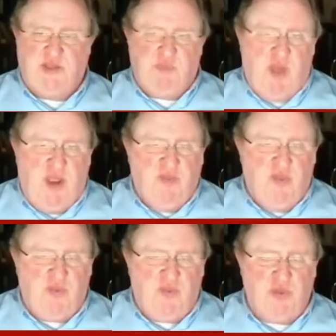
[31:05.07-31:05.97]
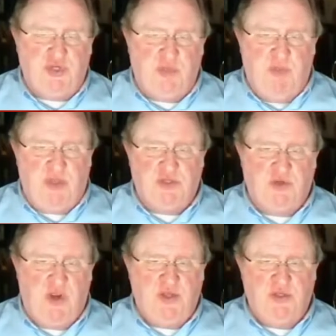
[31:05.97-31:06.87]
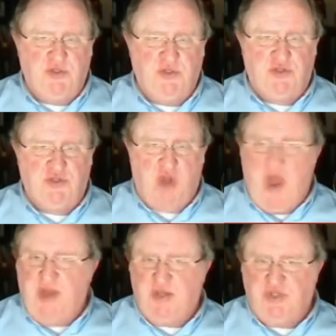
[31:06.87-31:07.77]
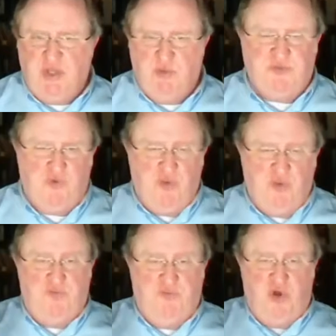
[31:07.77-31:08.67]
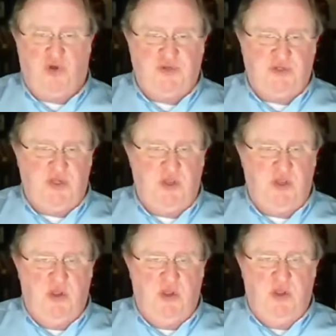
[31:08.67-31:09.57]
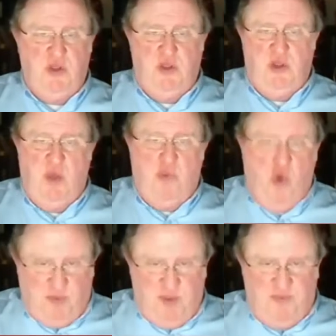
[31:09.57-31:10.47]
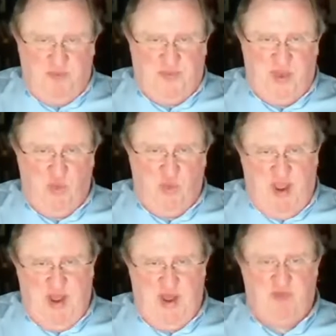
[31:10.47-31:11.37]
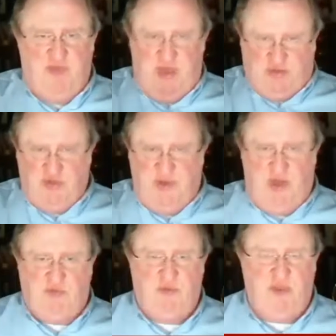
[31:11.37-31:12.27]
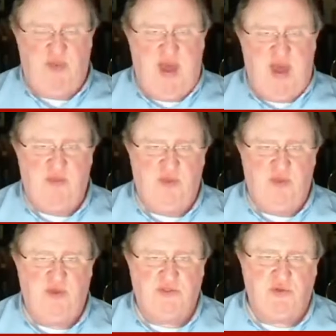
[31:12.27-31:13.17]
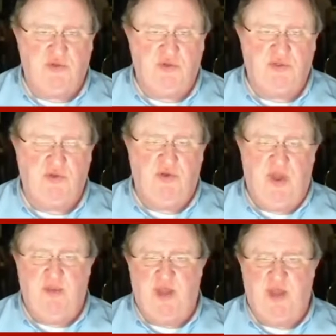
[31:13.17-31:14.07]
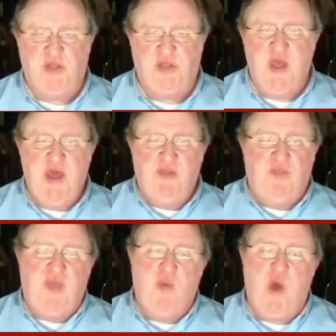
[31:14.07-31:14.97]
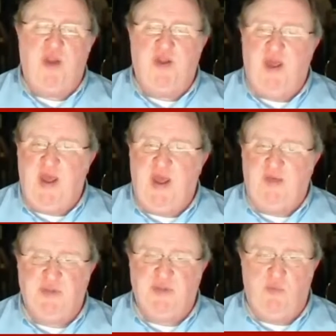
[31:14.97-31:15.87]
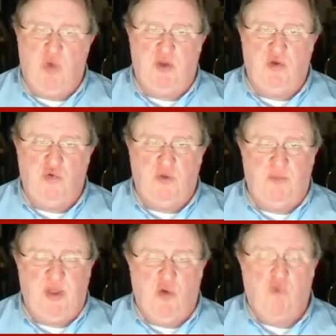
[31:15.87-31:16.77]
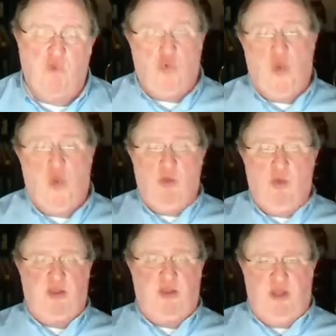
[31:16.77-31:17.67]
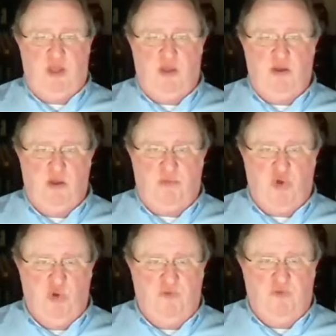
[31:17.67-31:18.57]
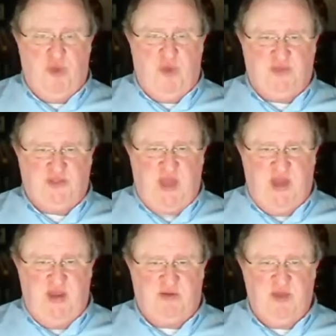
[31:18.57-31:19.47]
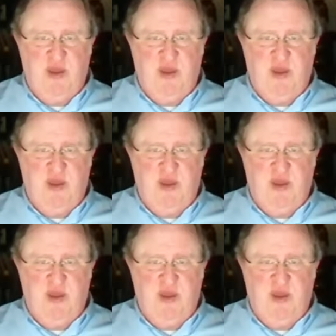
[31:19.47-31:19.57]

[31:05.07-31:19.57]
explained that the Bush administration strategy was for the first appointment that they would have, and that turned out to be the Souter nomination, but they wanted to have someone who would be overwhelmingly approved by the Senate,